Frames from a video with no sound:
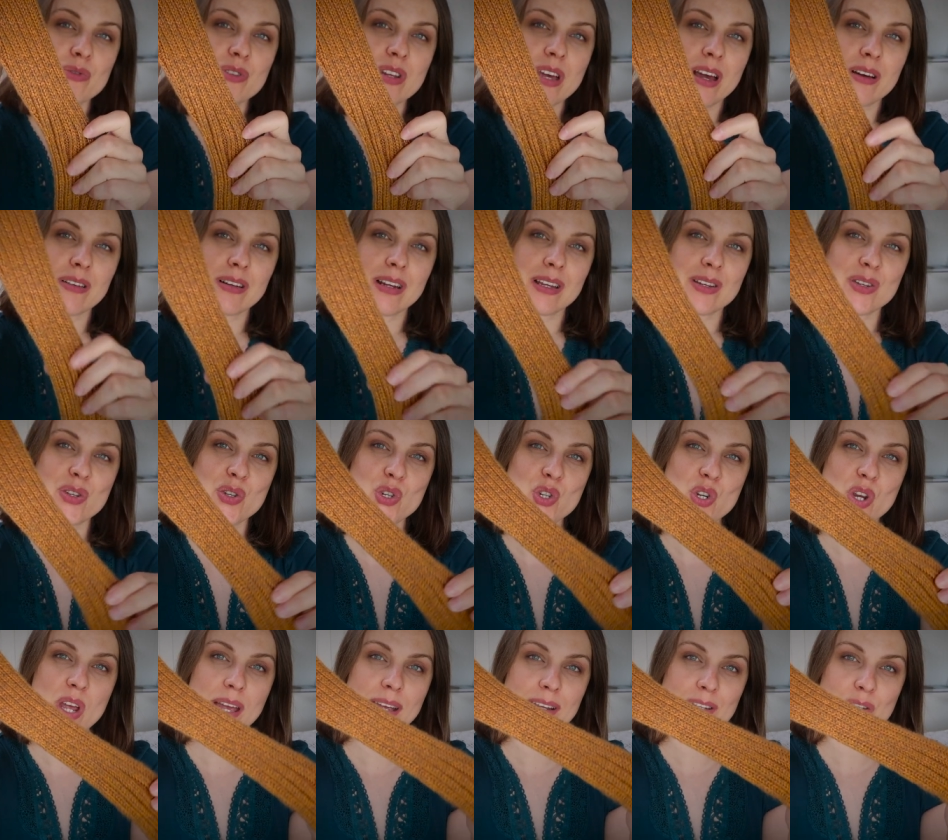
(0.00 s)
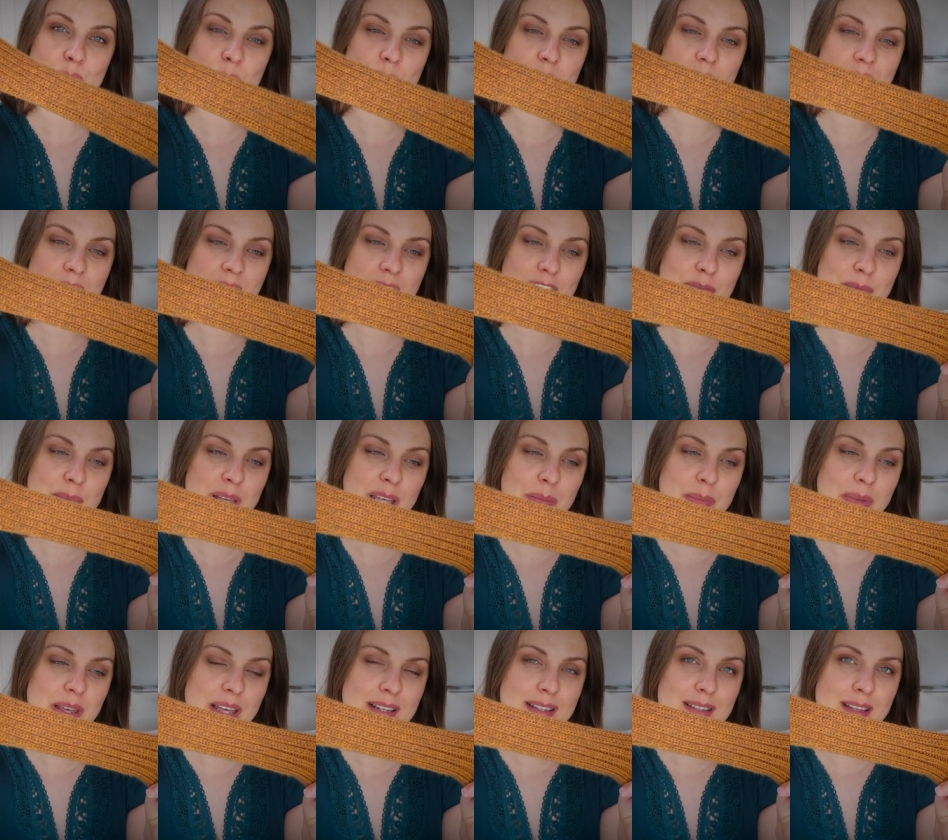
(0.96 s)
down and check, do I have
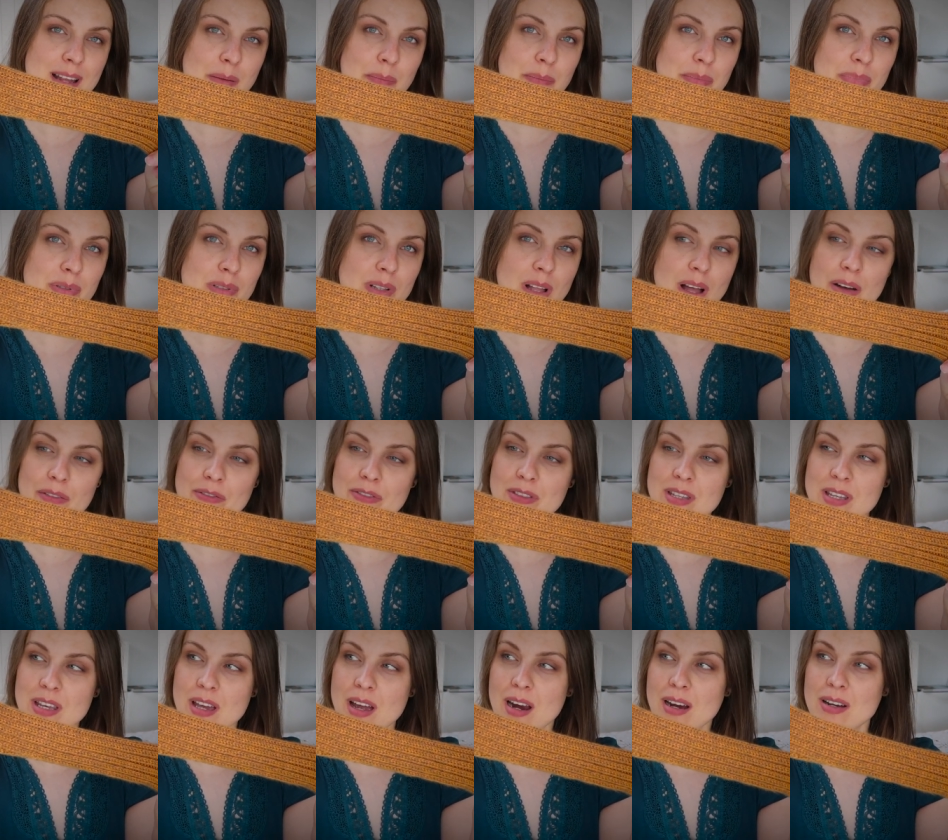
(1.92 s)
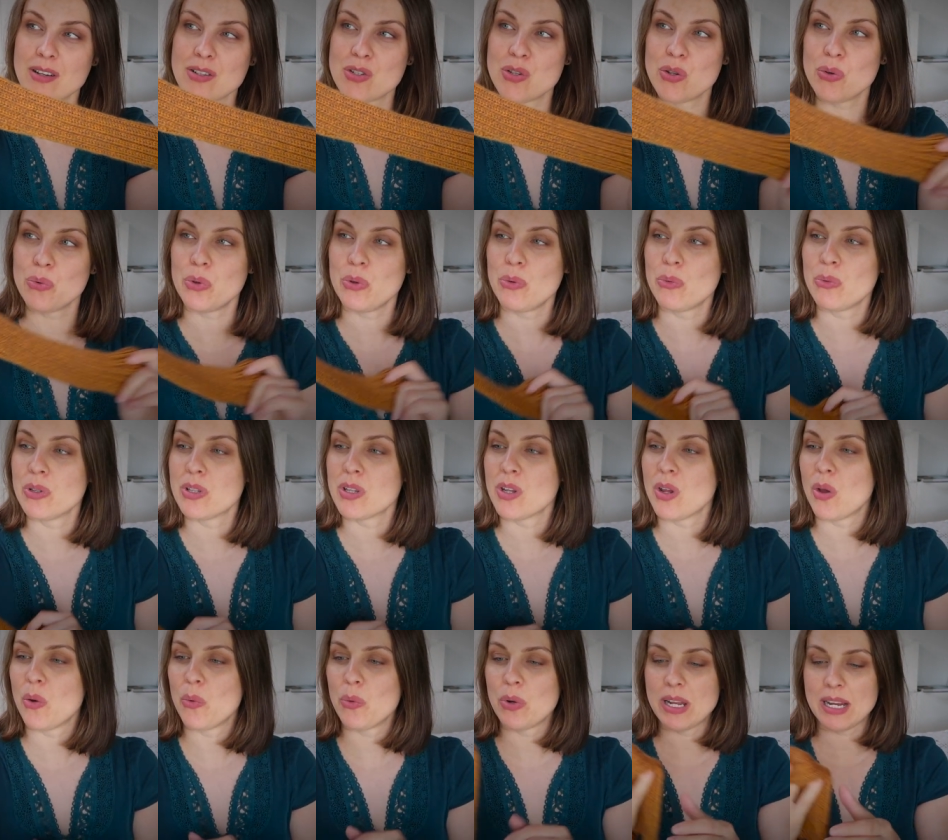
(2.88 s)
maybe a sample of the yarn so we will
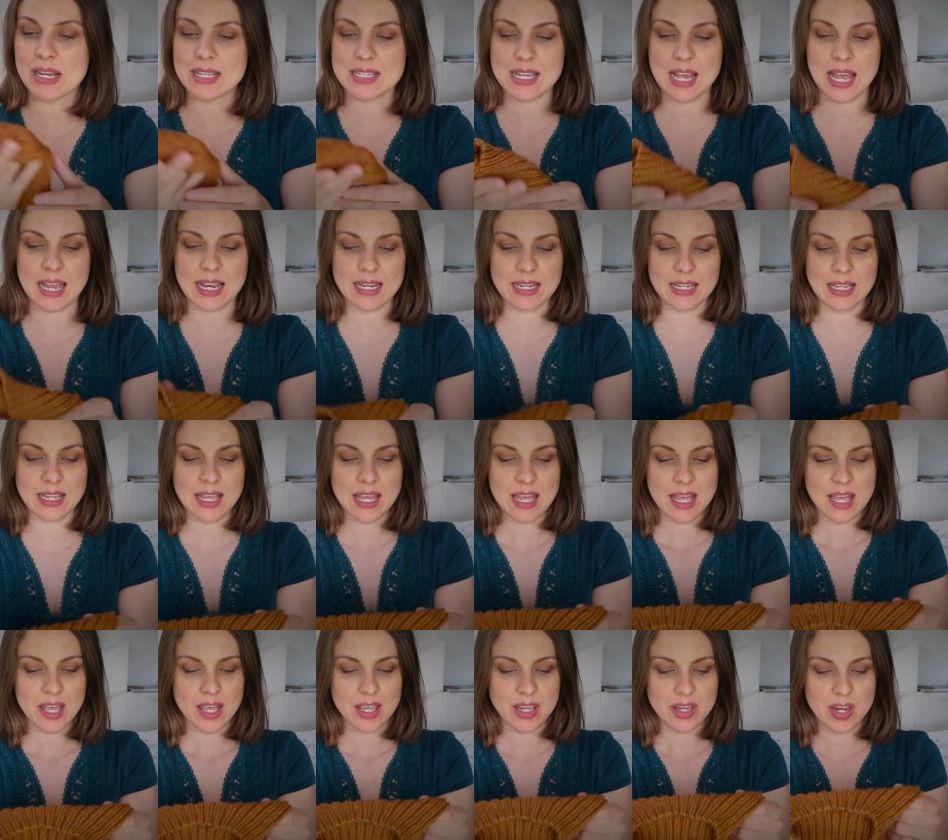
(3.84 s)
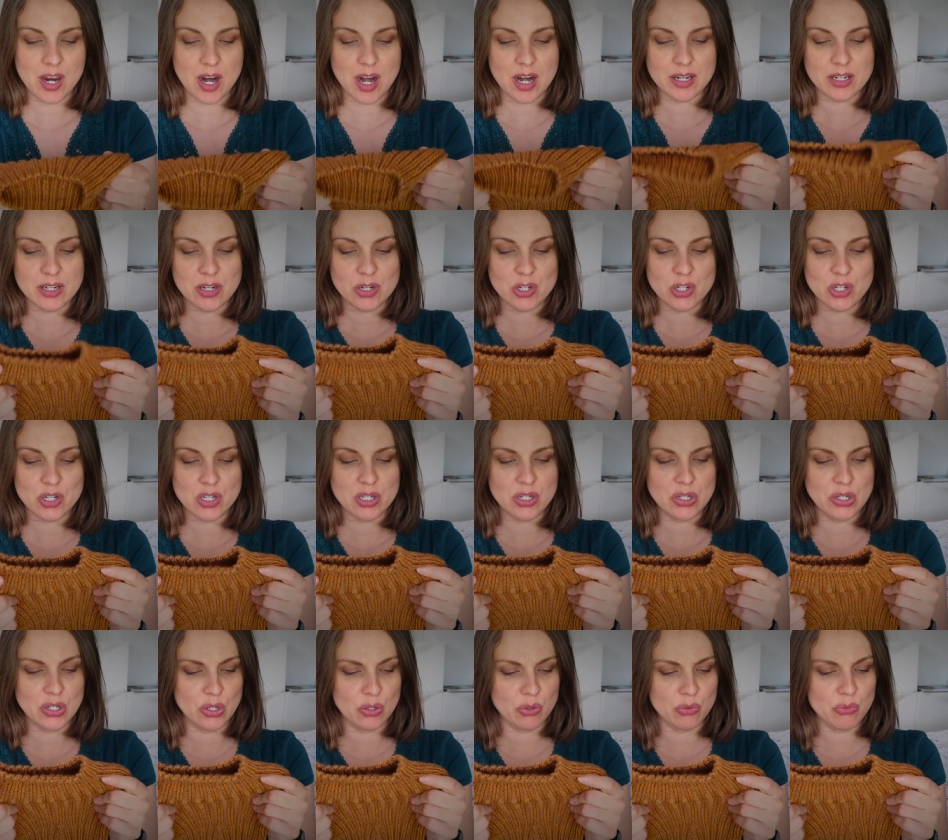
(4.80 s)
know what exactly yarn she
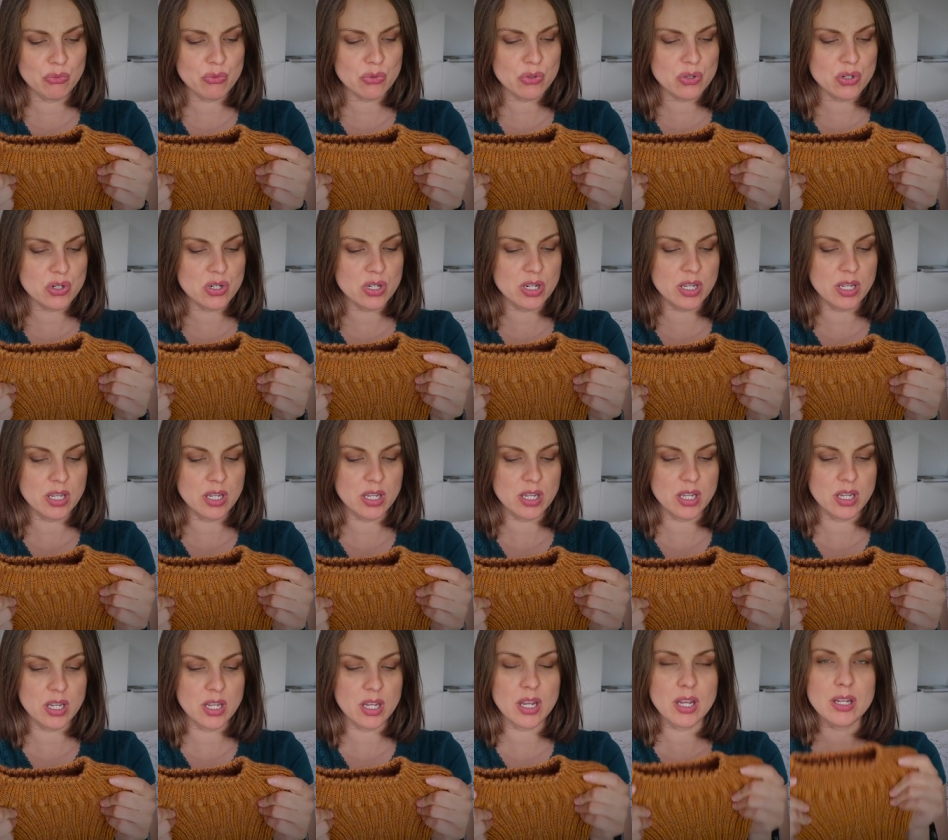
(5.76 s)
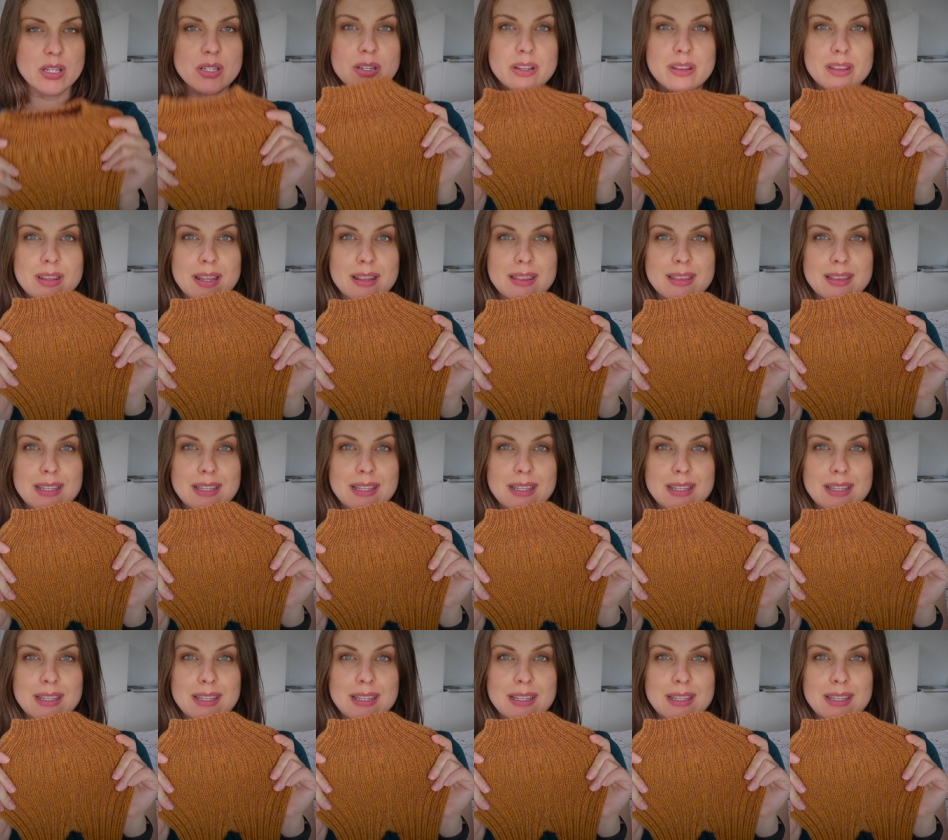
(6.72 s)
used to knit